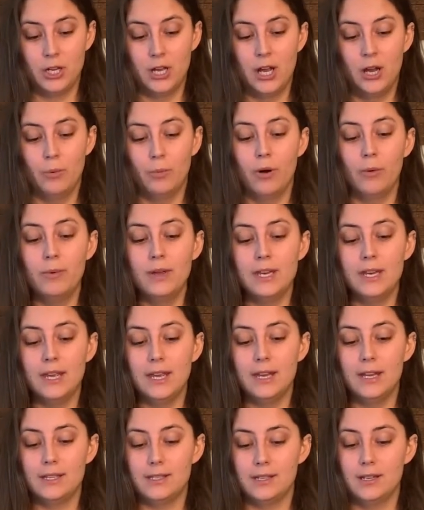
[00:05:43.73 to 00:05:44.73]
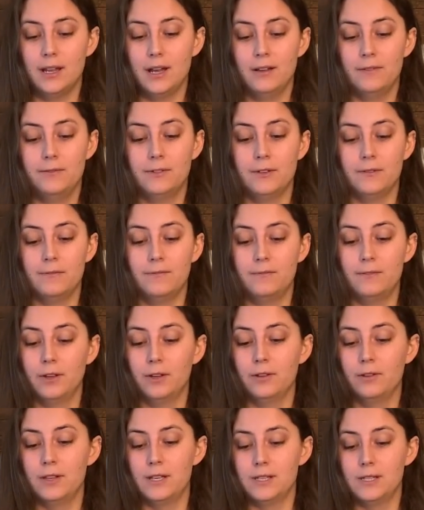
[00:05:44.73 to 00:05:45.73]
What we need is enough to
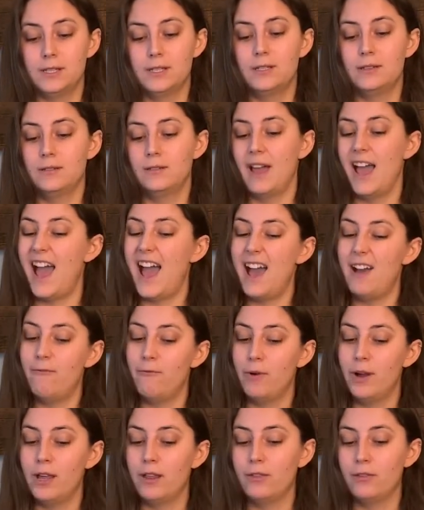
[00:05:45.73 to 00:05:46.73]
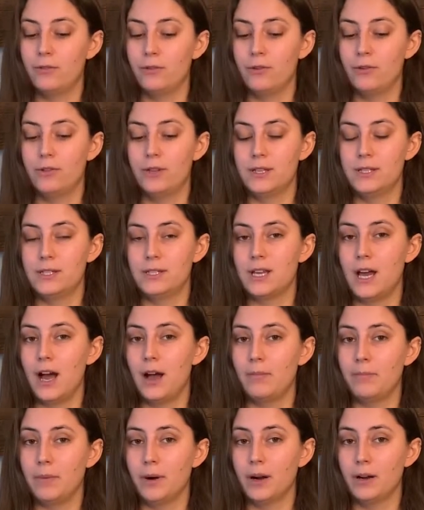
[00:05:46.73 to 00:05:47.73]
fill this halfway through this
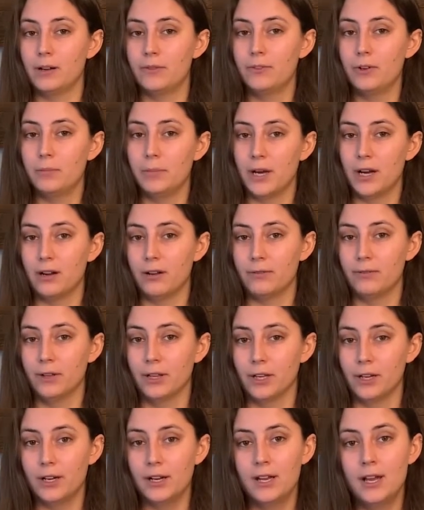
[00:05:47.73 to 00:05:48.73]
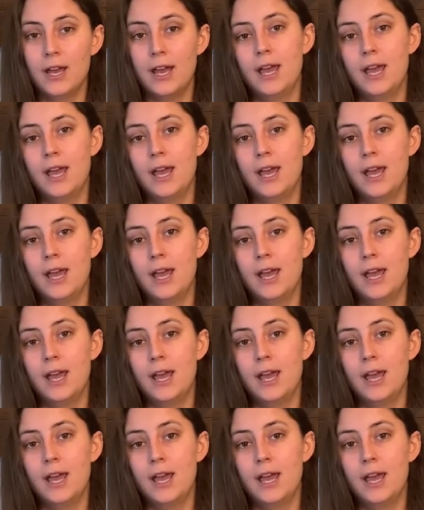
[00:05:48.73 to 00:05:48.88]
top part of your bottle filler,